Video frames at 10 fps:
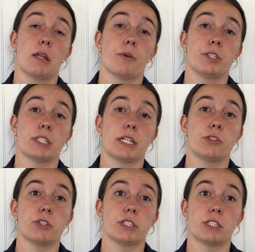The reason I
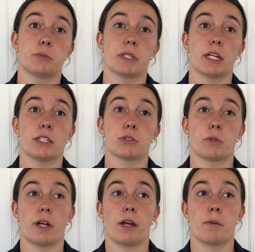do this is because
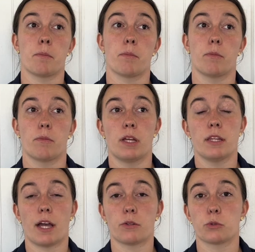when I'm in
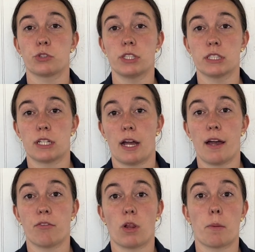the outdoor season, I
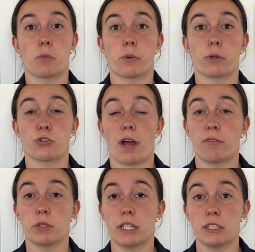have a lot more
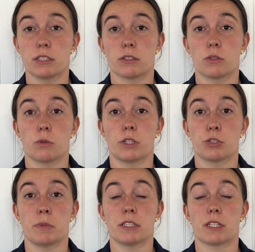travel days,
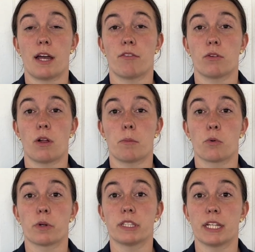which means I have a lot
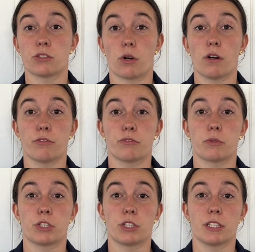more days off,
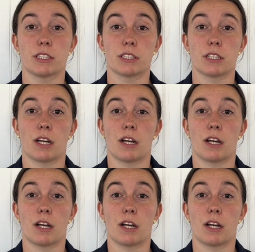which is